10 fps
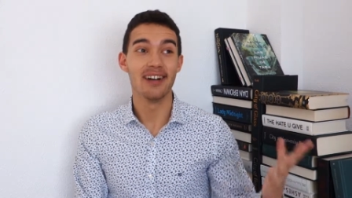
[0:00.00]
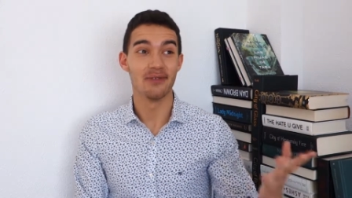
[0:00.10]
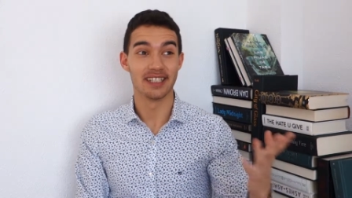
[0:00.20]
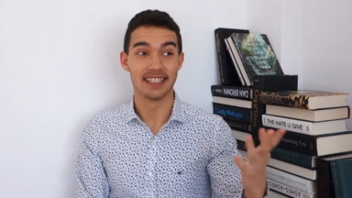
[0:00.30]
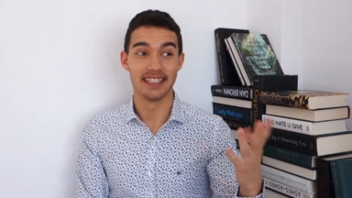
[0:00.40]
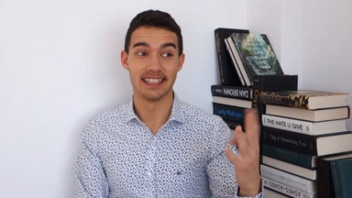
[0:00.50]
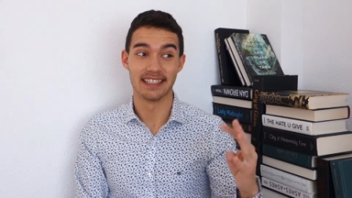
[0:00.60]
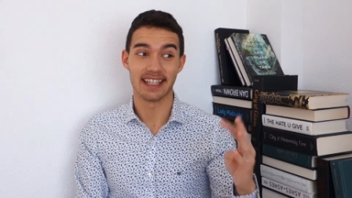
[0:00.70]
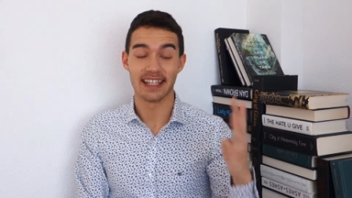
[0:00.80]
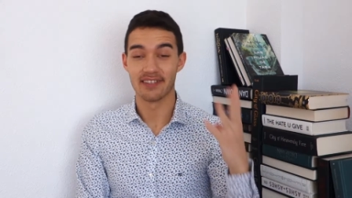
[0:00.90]
which is
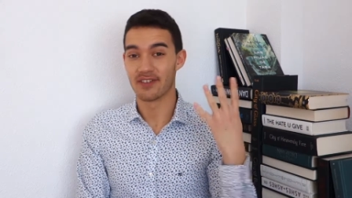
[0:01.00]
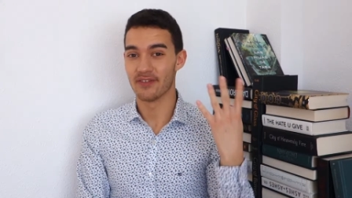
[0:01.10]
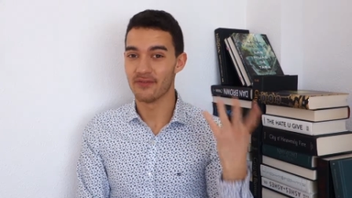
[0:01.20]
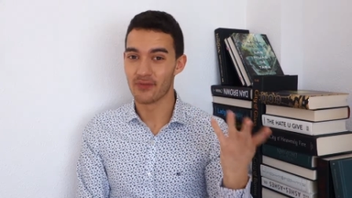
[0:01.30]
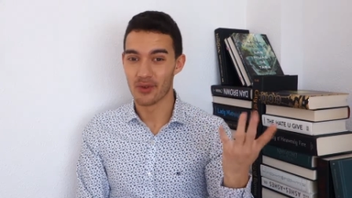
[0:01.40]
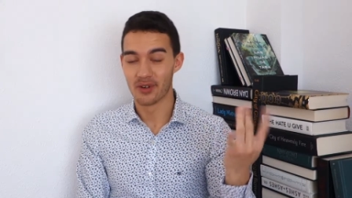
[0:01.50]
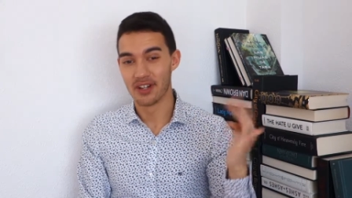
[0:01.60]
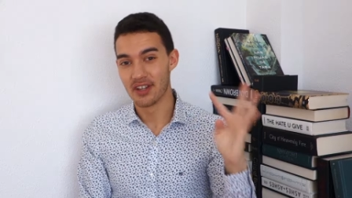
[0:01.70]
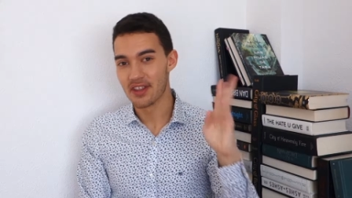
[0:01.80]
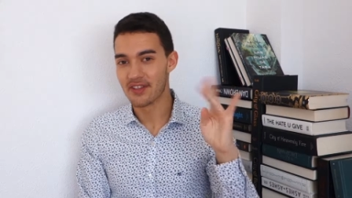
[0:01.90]
kind of the
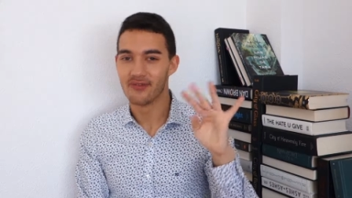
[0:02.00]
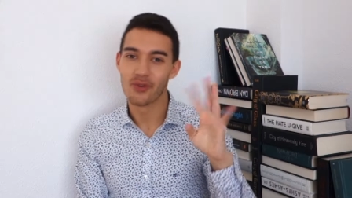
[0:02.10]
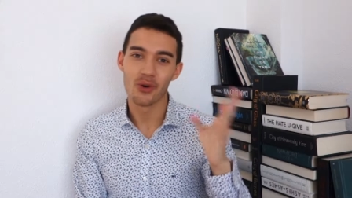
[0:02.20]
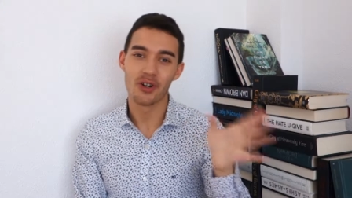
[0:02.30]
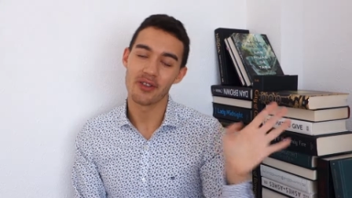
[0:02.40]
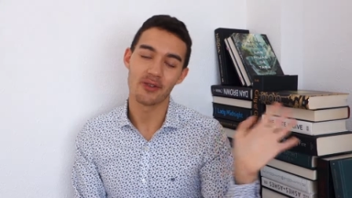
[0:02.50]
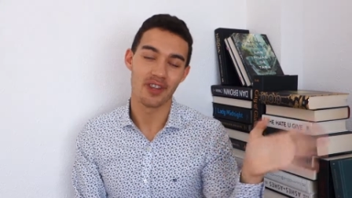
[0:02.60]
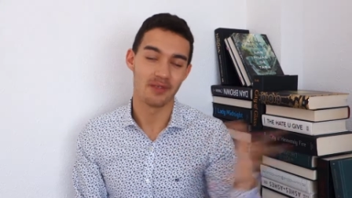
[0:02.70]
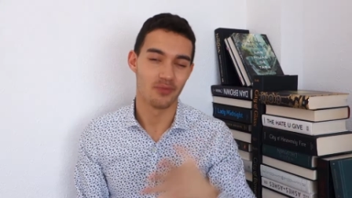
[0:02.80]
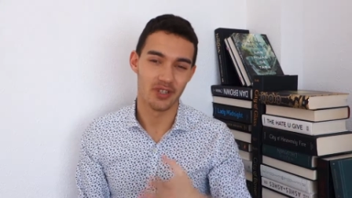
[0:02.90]
fourth, fourth or
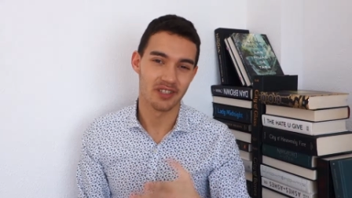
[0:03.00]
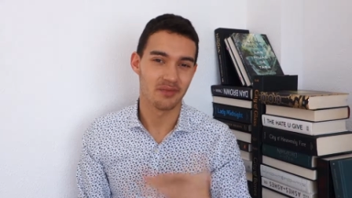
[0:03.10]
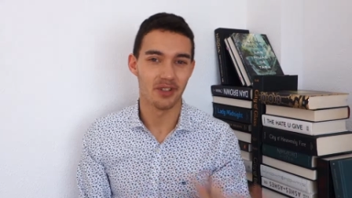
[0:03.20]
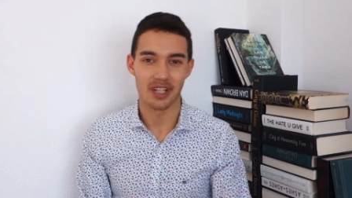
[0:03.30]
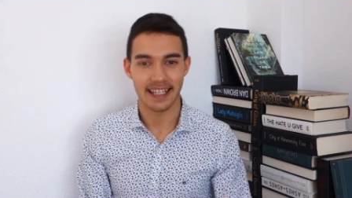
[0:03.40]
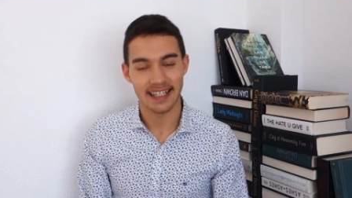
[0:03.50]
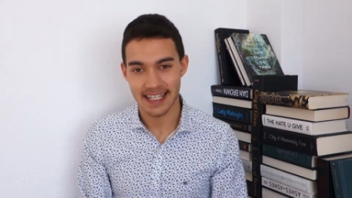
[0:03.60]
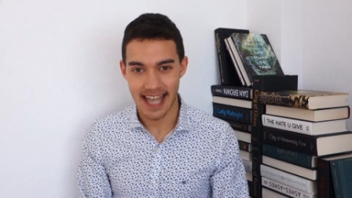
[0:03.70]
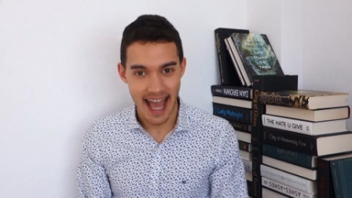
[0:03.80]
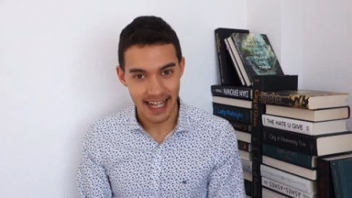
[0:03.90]
the bridge book in
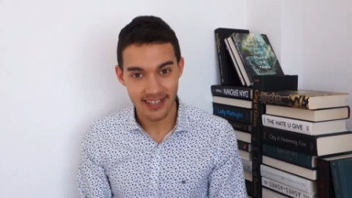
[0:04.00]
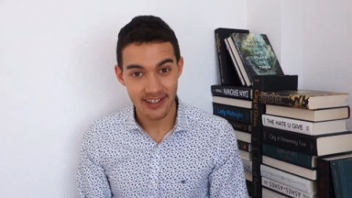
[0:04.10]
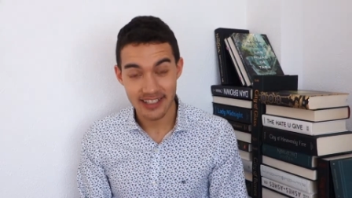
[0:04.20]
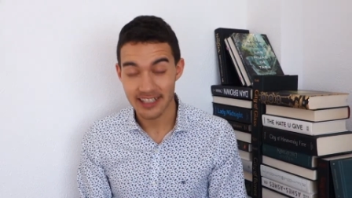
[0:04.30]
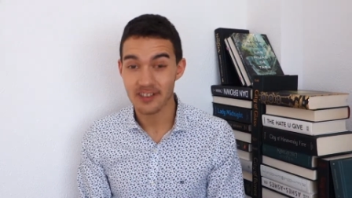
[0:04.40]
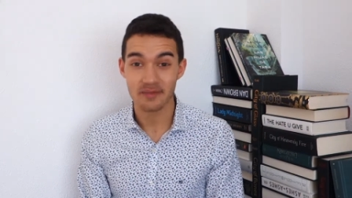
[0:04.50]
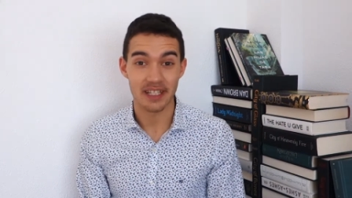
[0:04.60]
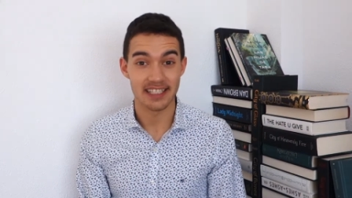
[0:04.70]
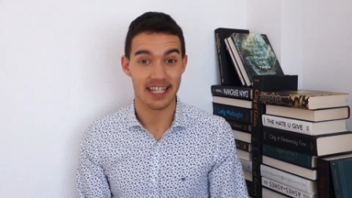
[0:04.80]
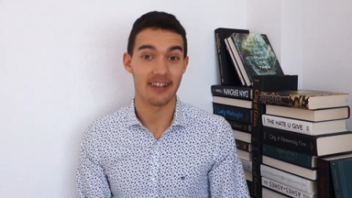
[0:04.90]
the ACOTAR series
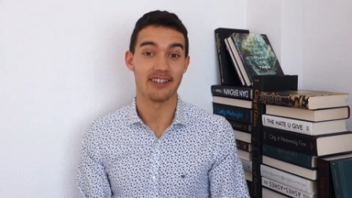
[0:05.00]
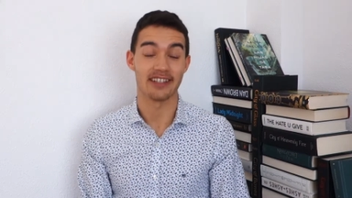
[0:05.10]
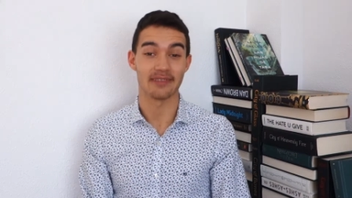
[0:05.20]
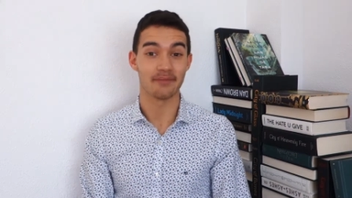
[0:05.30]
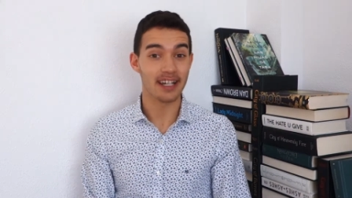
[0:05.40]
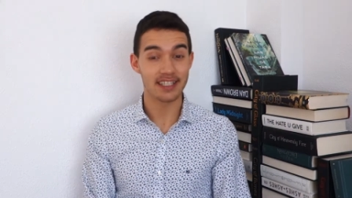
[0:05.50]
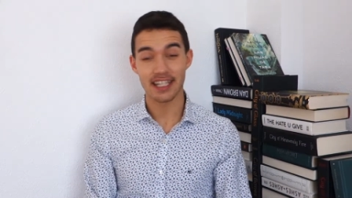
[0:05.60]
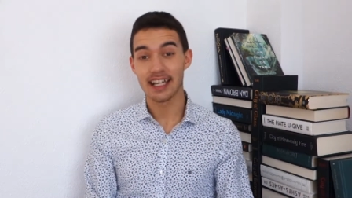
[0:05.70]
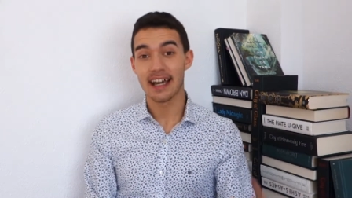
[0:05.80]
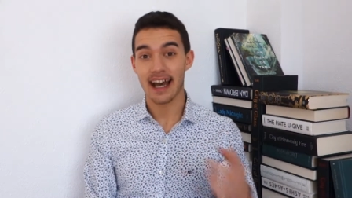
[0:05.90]
by Sarah J. Maas.
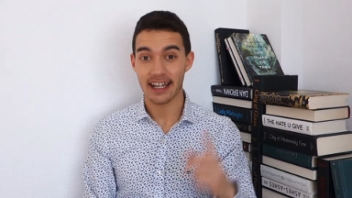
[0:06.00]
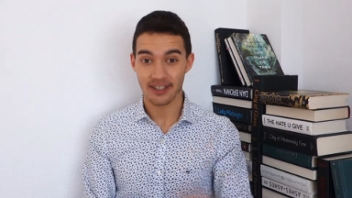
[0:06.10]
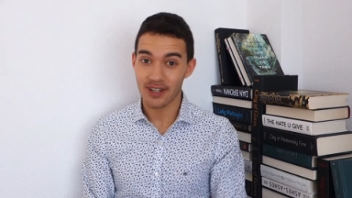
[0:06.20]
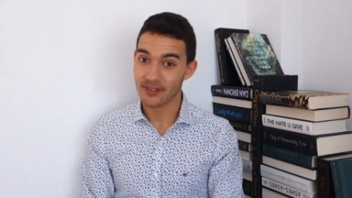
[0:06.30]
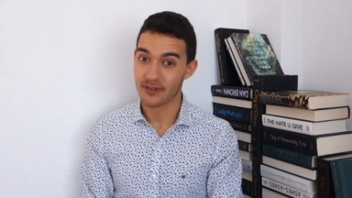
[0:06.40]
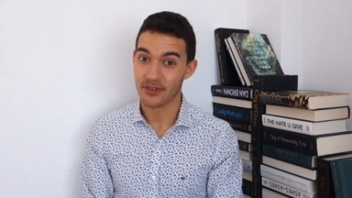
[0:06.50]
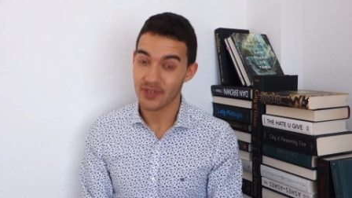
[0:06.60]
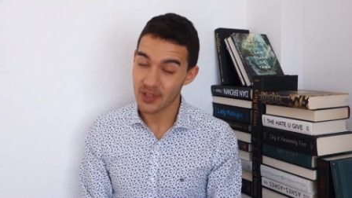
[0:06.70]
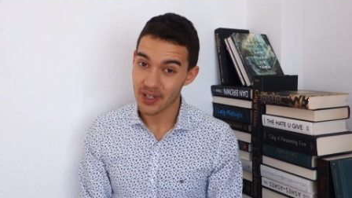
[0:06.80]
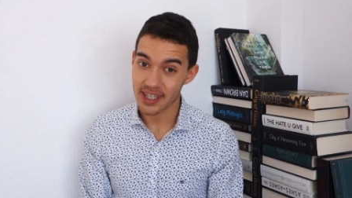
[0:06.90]
I do have a
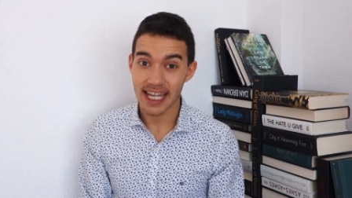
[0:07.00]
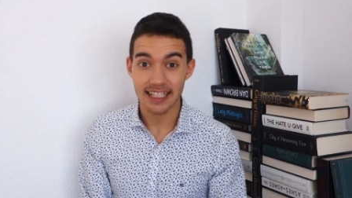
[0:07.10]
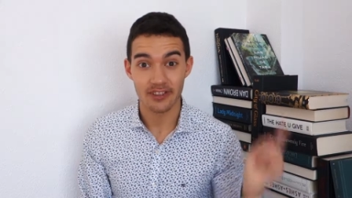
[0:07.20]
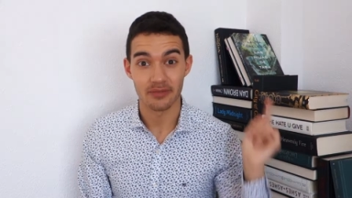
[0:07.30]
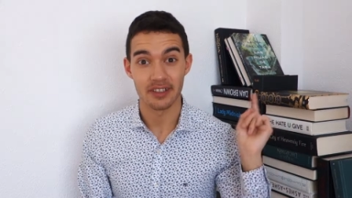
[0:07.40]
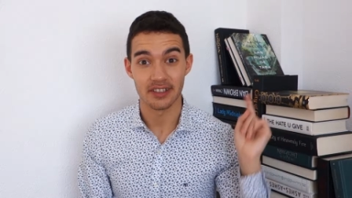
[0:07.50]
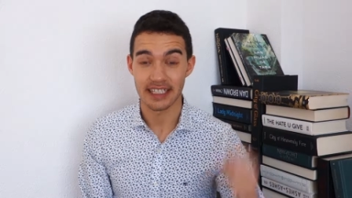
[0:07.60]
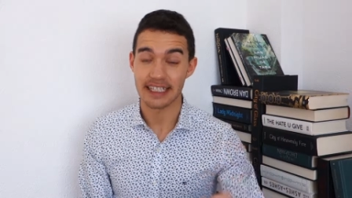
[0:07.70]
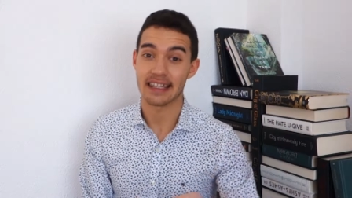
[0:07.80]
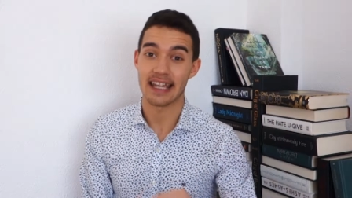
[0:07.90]
review on that, so I'll be
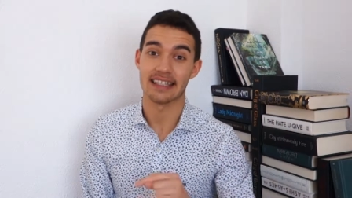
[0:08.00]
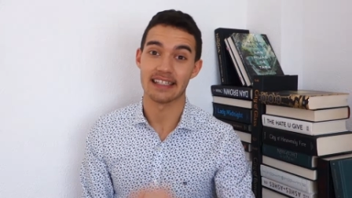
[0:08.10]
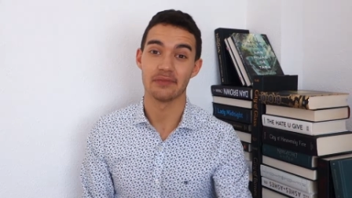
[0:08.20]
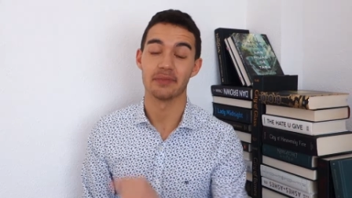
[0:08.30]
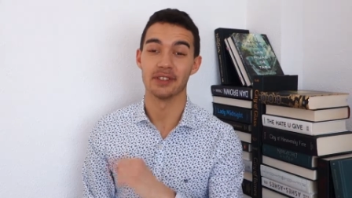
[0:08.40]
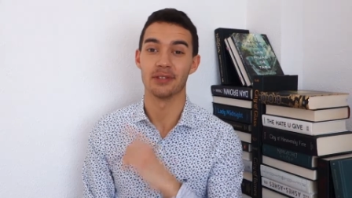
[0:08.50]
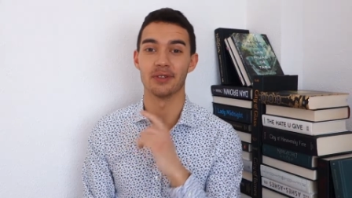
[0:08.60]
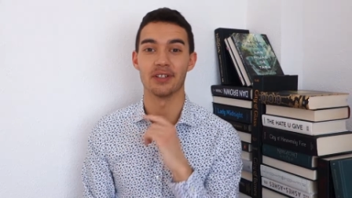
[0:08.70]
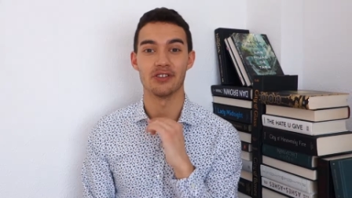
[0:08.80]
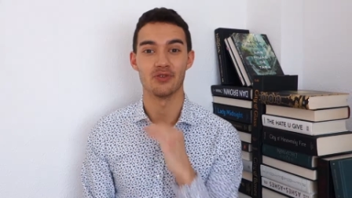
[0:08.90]
linking that down
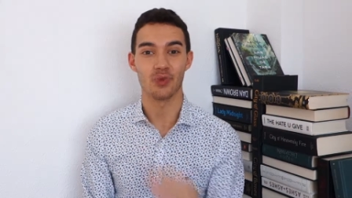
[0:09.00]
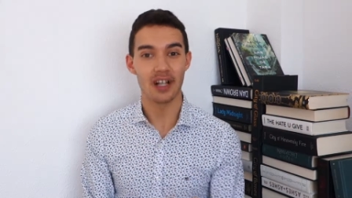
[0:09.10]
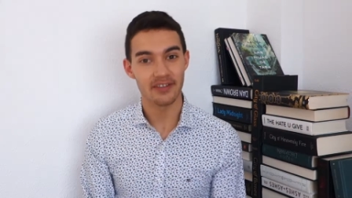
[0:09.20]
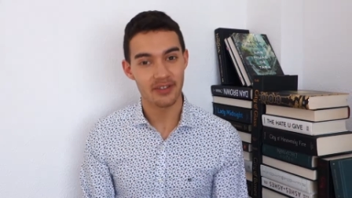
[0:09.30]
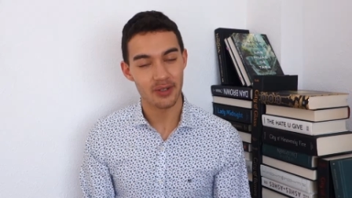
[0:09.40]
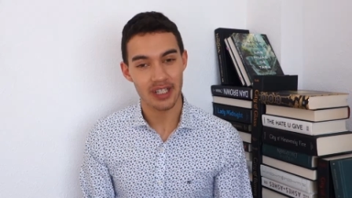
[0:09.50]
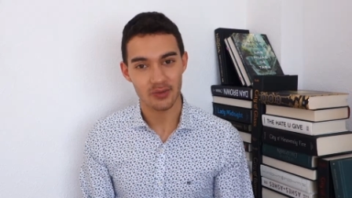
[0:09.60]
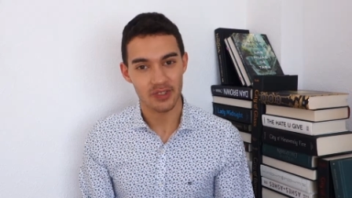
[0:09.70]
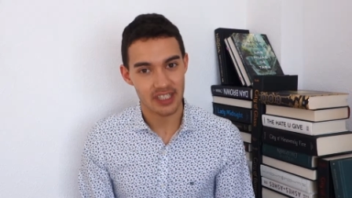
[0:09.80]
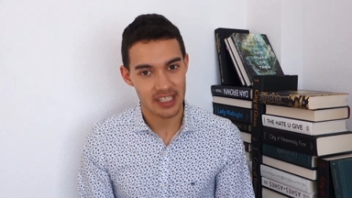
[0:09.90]
below as well if you guys
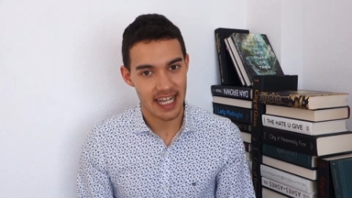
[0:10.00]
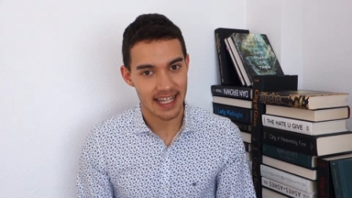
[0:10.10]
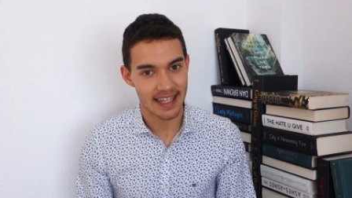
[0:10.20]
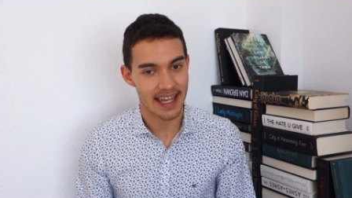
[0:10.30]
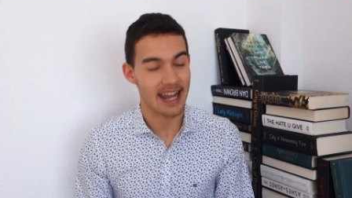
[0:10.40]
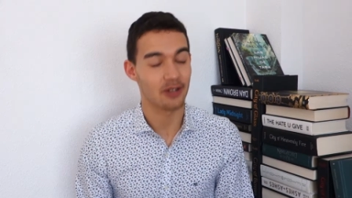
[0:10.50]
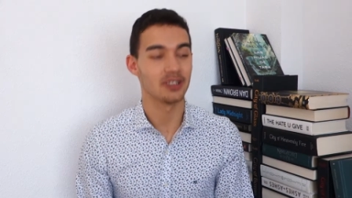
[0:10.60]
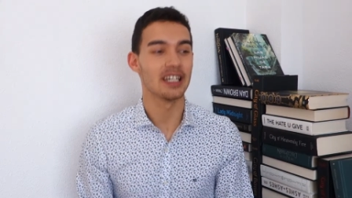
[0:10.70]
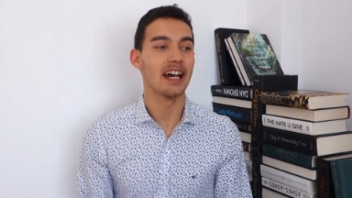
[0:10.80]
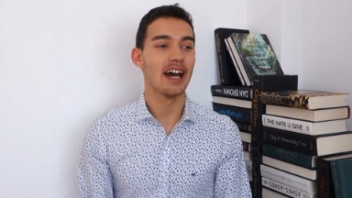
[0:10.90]
want to check that out.